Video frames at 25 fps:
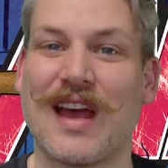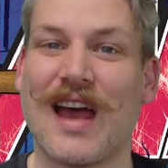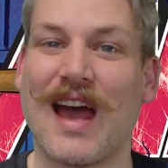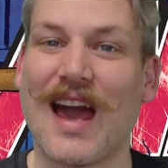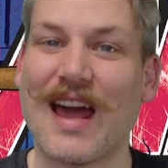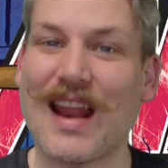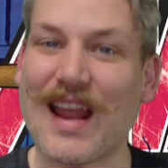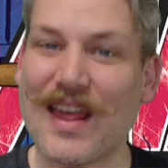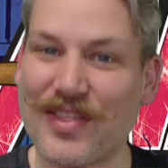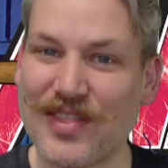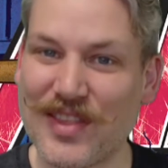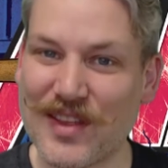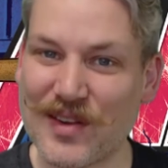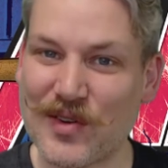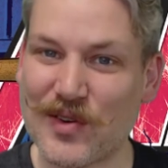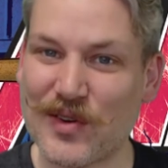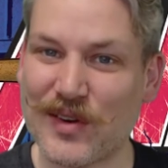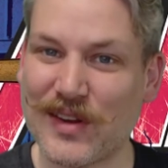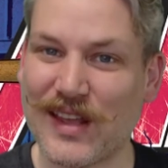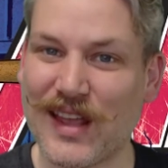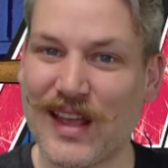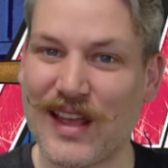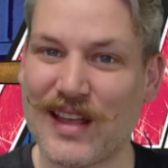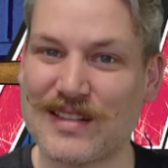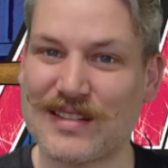and I think we're gonna
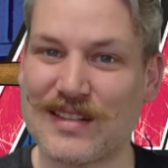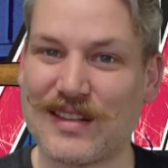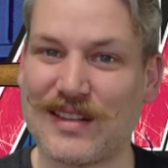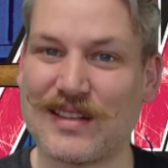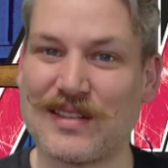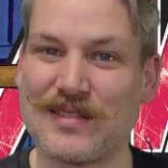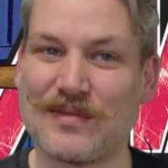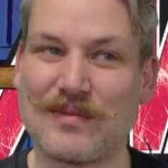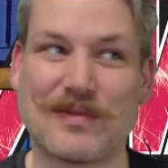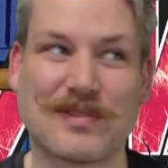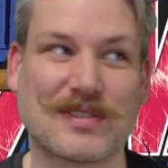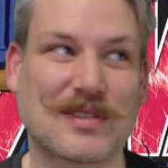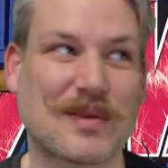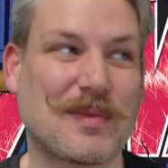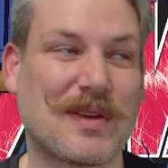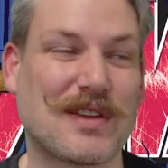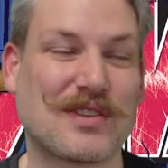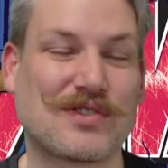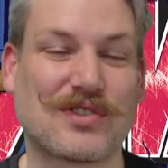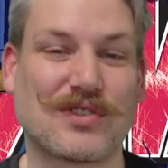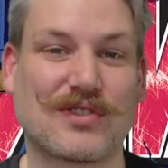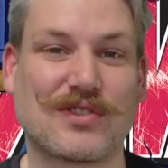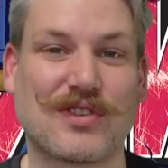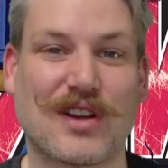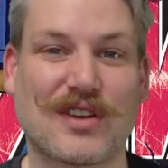get some
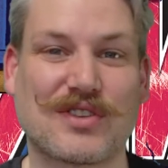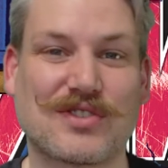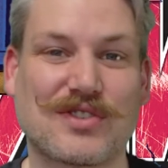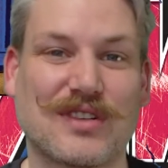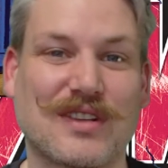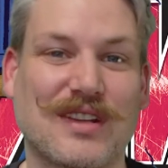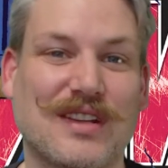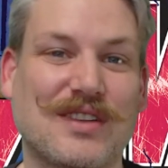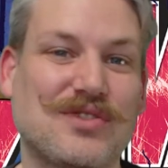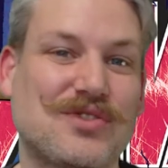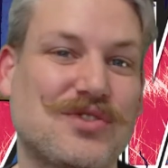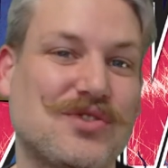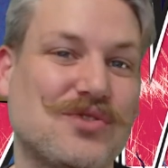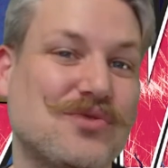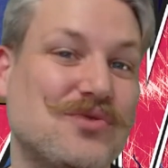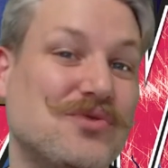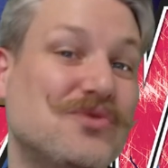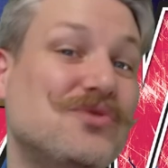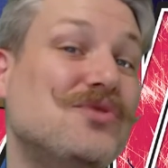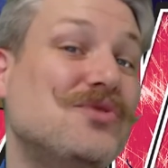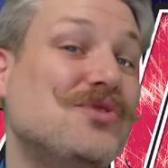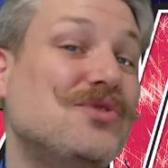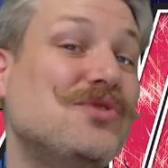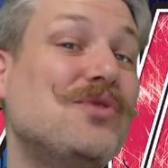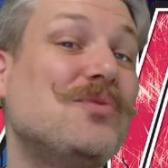introduction into
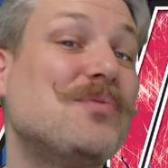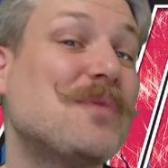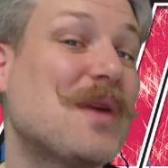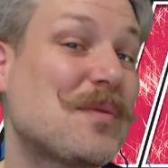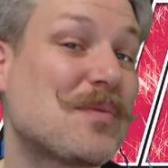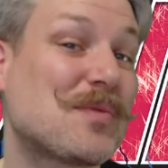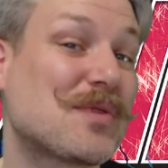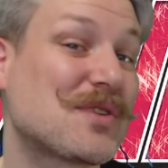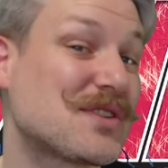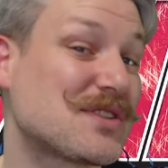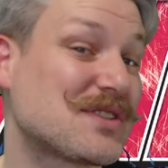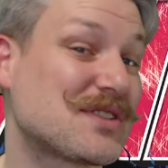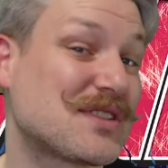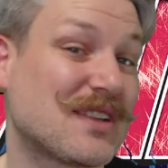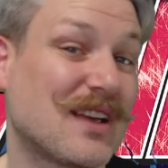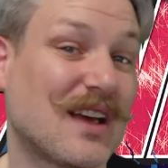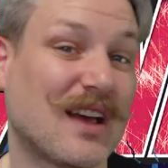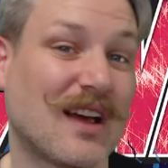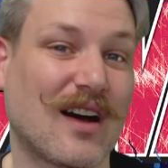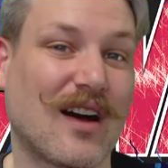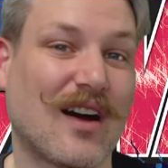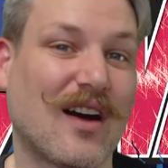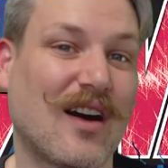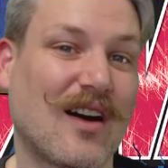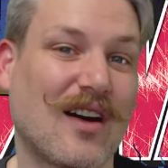new members
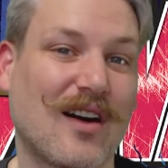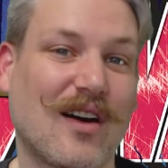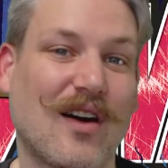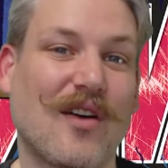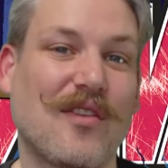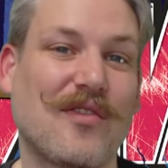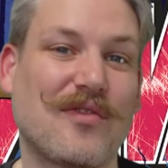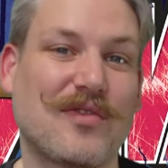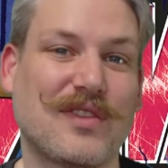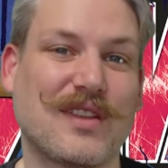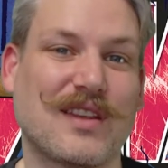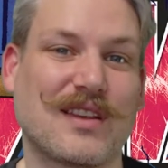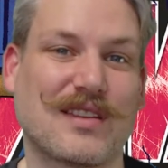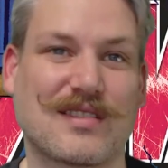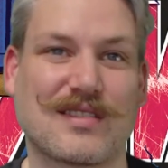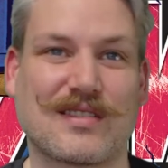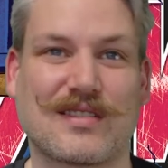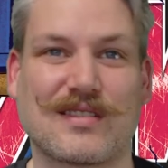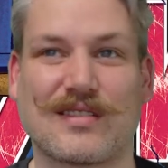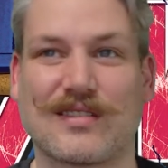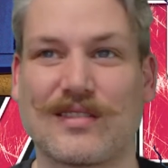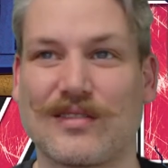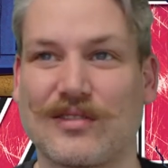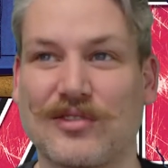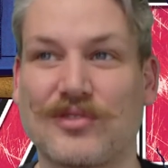of
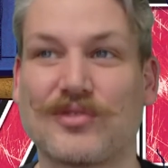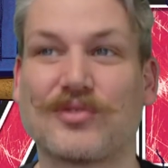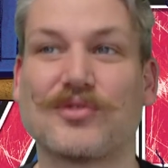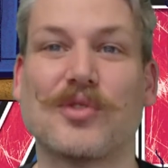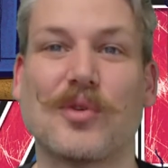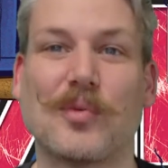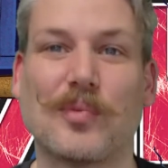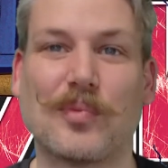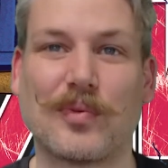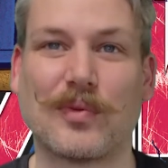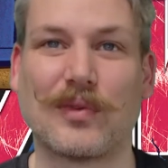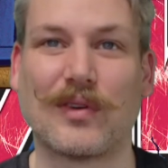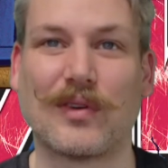this group.